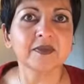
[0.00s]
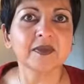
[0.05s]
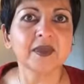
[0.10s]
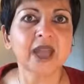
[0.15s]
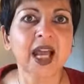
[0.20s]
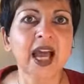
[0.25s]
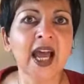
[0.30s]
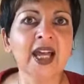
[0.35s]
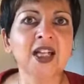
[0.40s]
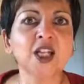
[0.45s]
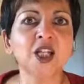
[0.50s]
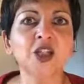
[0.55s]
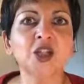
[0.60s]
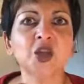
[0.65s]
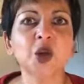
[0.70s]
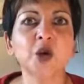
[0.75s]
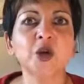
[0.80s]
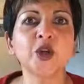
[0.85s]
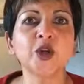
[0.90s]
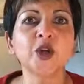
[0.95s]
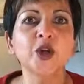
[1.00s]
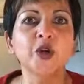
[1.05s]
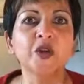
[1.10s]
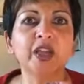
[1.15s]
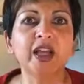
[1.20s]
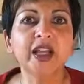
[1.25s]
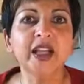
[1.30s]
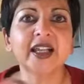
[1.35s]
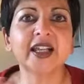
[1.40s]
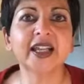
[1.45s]
And so, you know,
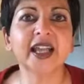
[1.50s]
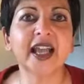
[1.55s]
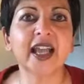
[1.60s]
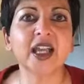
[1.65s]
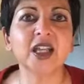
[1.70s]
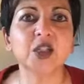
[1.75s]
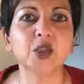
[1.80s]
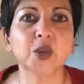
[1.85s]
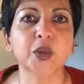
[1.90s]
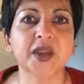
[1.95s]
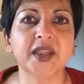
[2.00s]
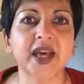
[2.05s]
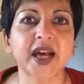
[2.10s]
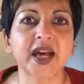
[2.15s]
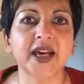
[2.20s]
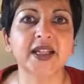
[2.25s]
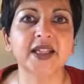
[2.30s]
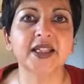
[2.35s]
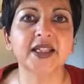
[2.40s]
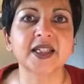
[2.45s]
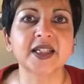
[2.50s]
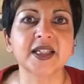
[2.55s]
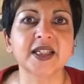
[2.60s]
they'll engage with that.